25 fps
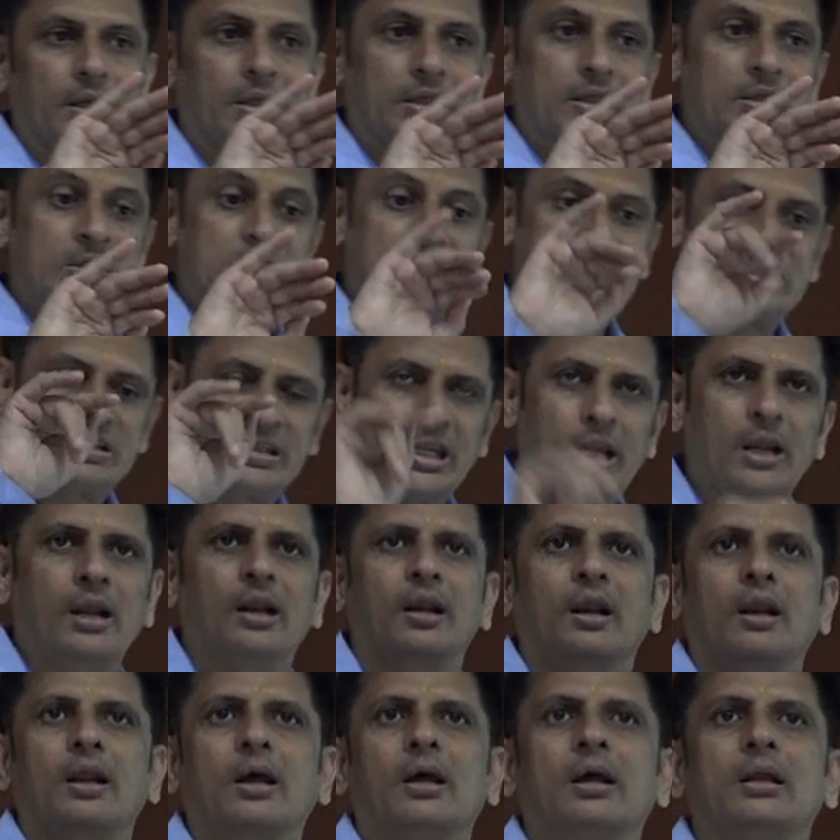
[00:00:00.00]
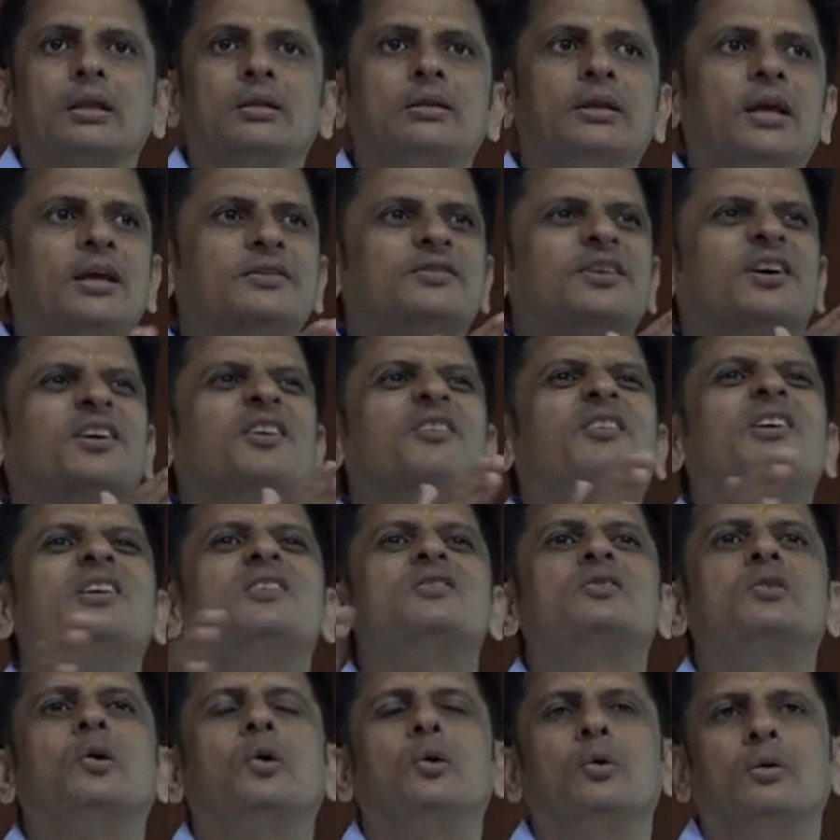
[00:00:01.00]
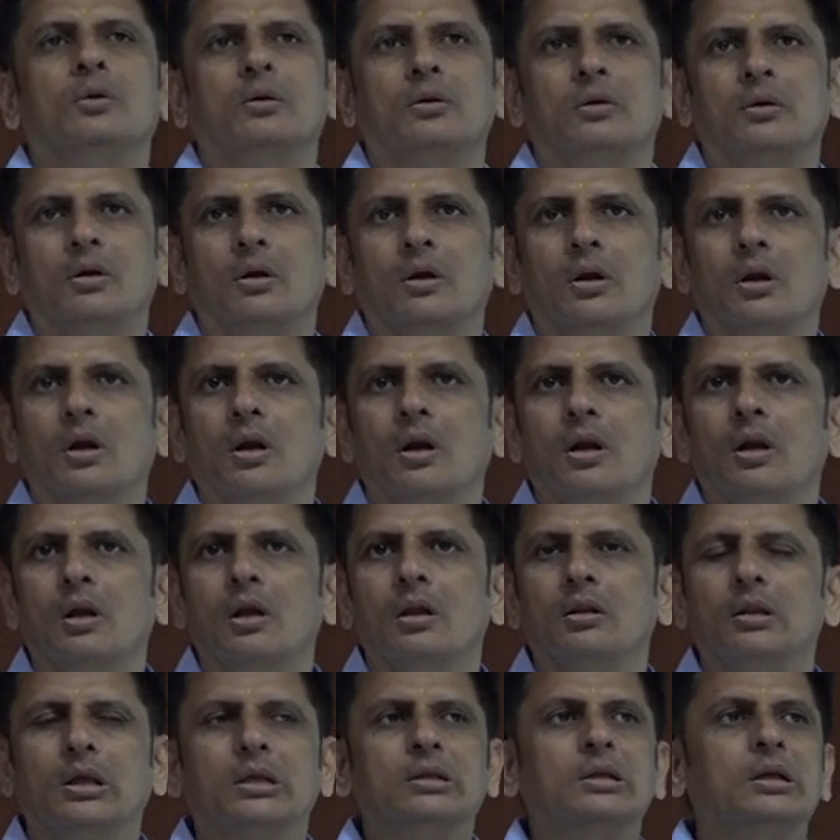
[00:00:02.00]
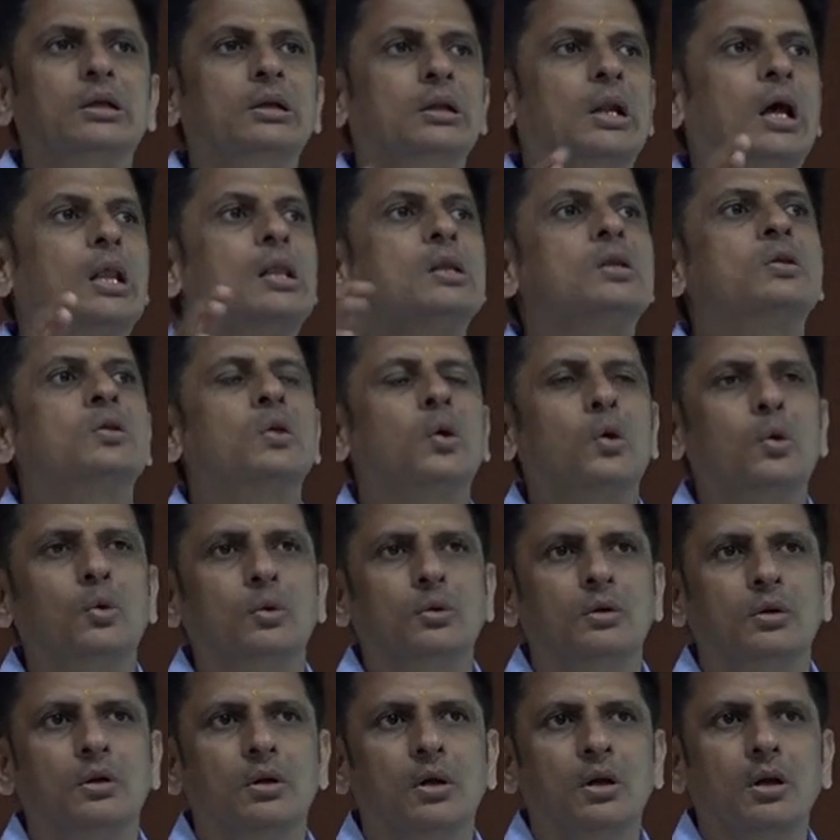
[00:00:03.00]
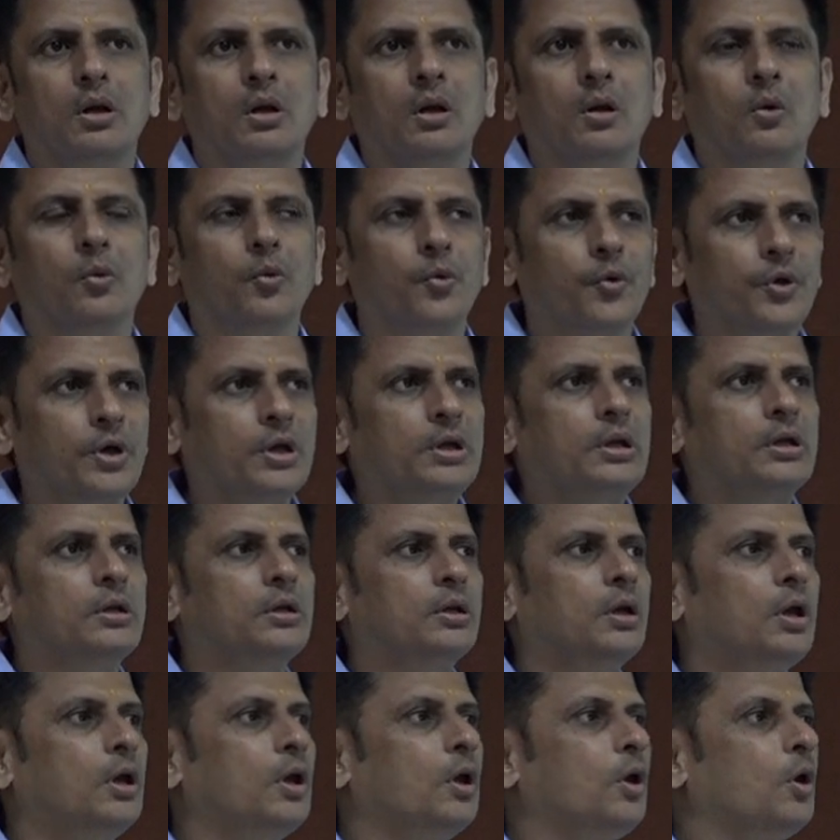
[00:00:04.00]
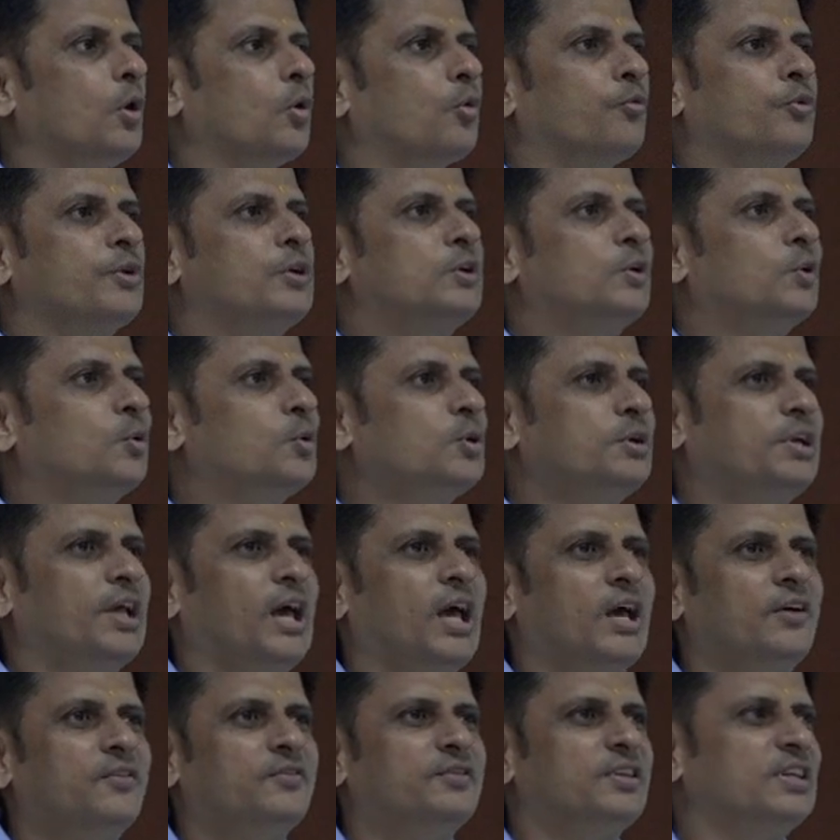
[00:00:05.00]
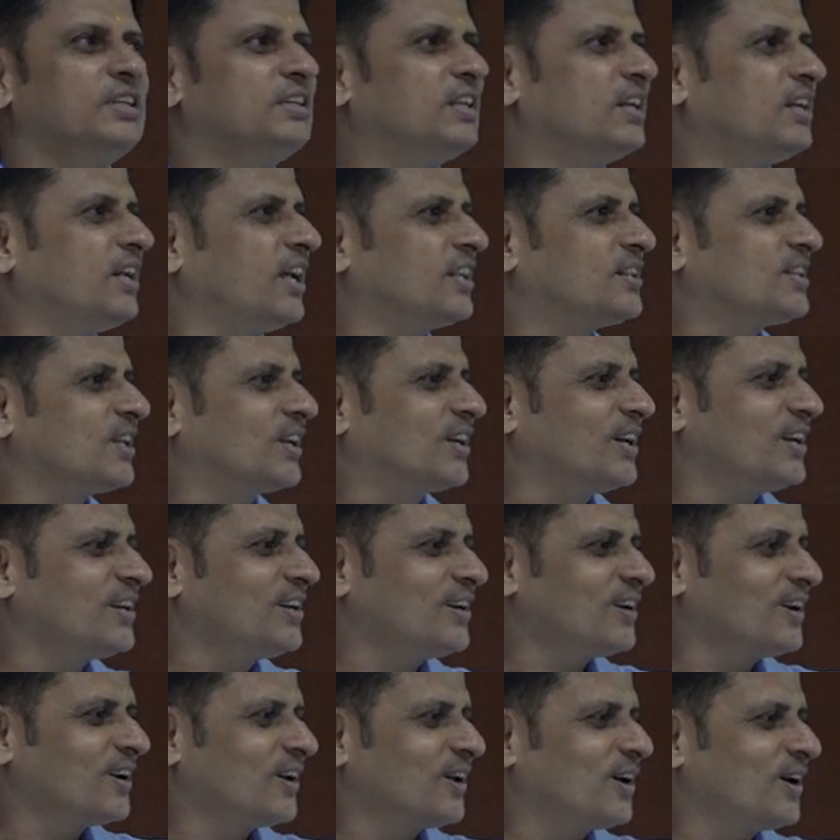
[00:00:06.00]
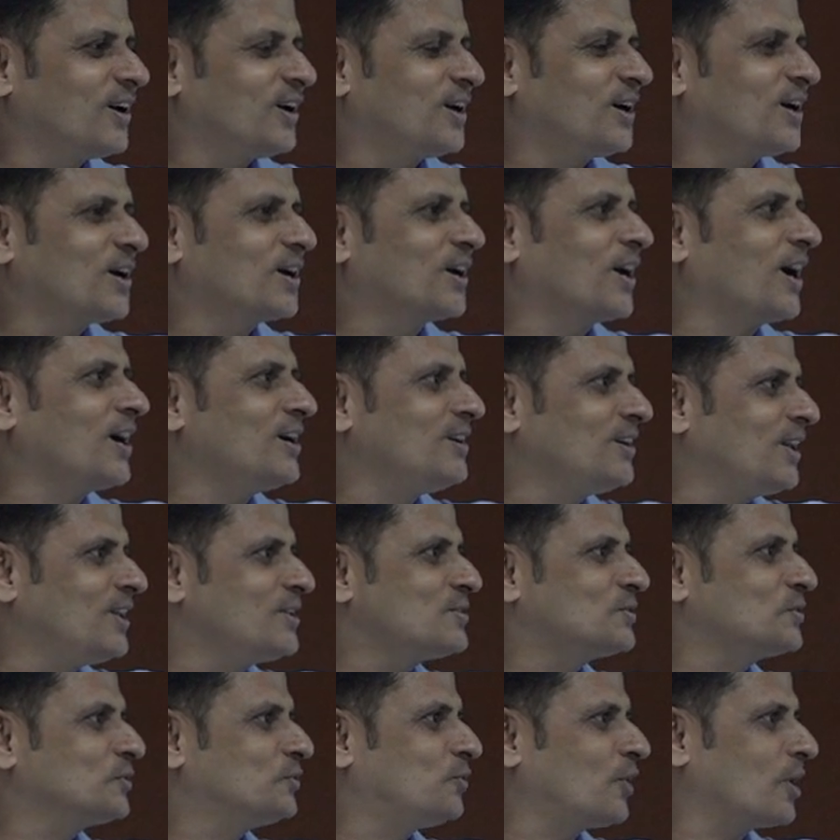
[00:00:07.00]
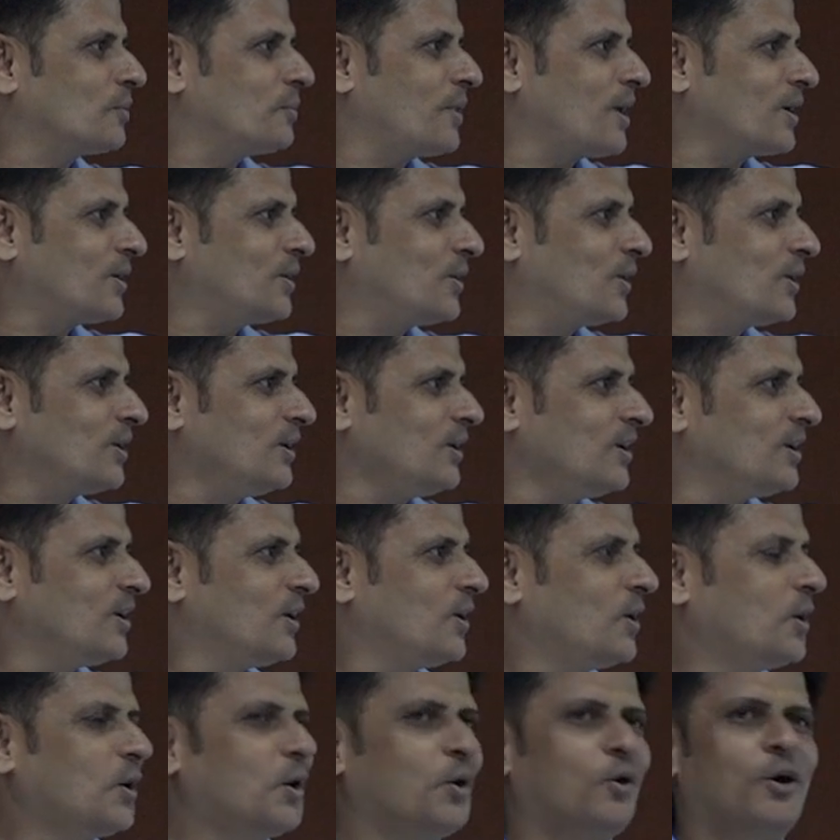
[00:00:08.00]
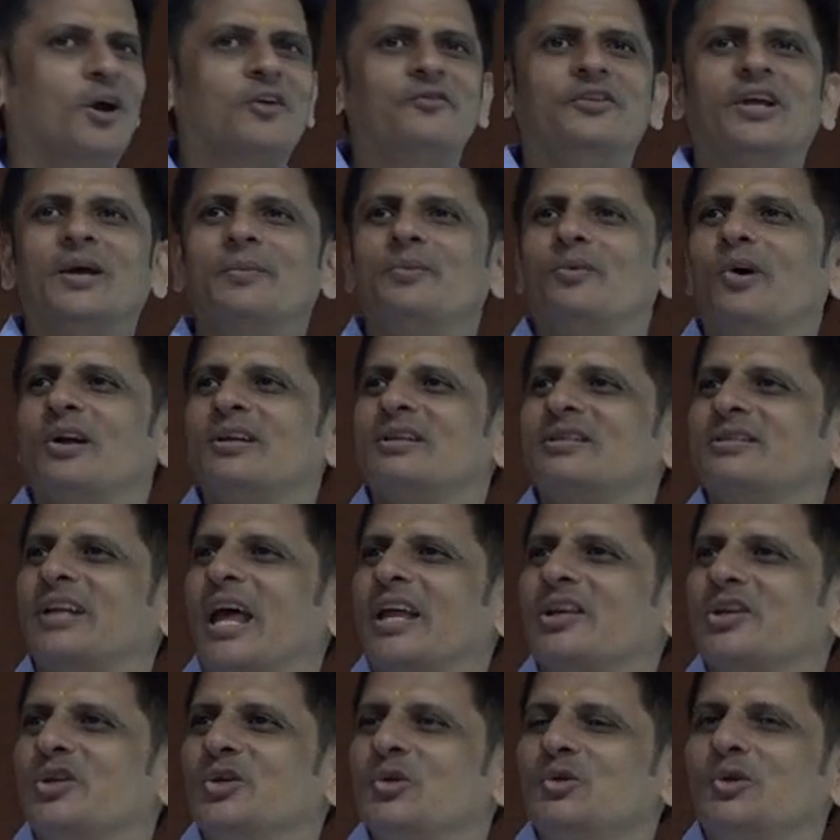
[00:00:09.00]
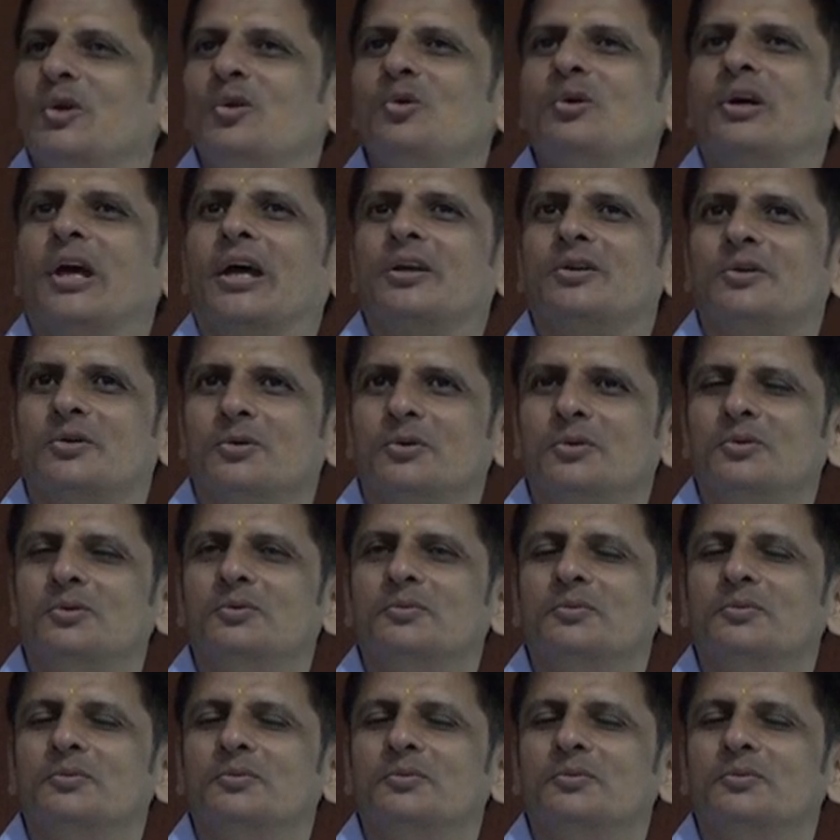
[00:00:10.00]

Still, there is a grey zone, there is a null zone, wherein we don't have either ethical guidelines to fall back on, or we have got statute to look at too.